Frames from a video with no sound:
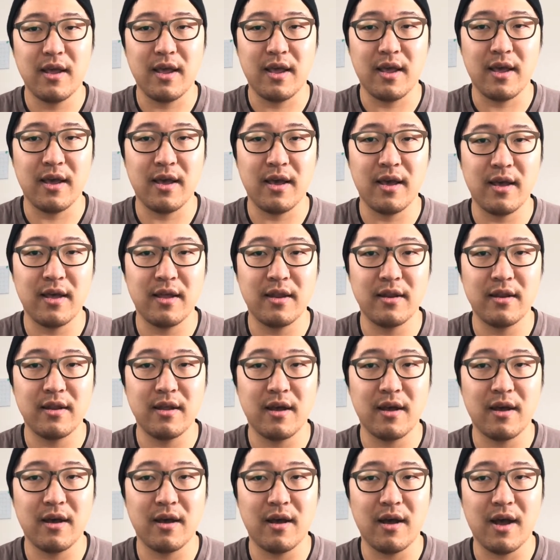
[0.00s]
and
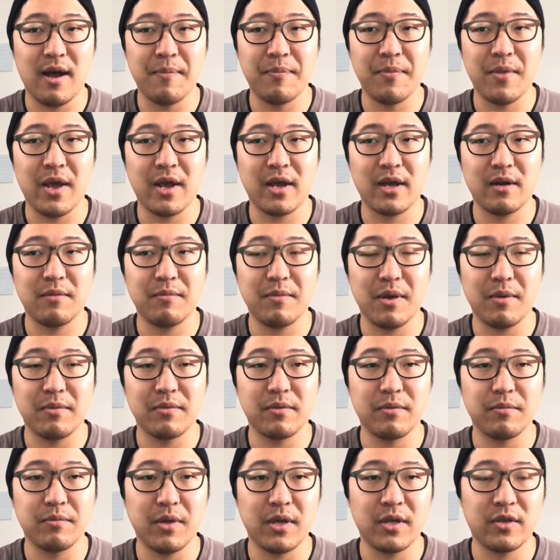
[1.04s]
I'm not going to be able
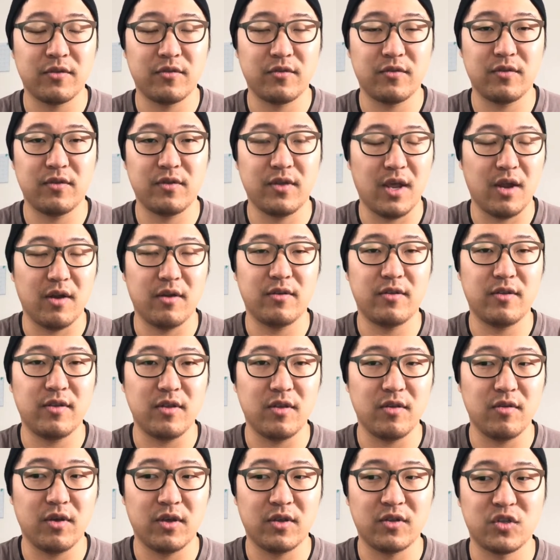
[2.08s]
to guarantee
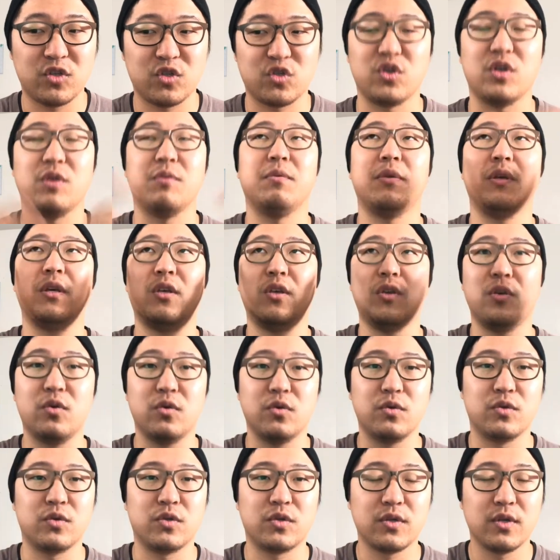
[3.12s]
you extremely
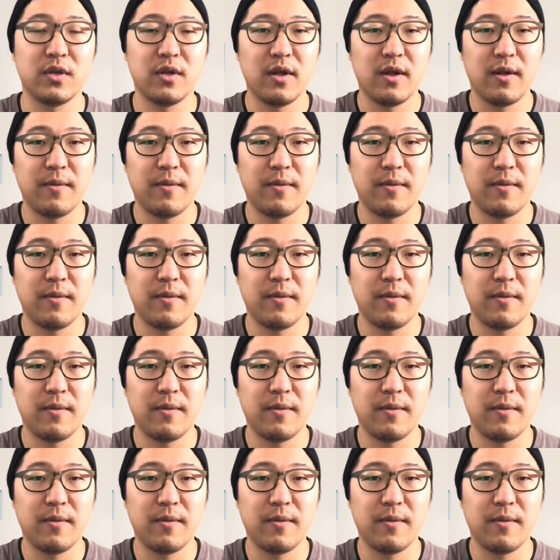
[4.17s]
huge,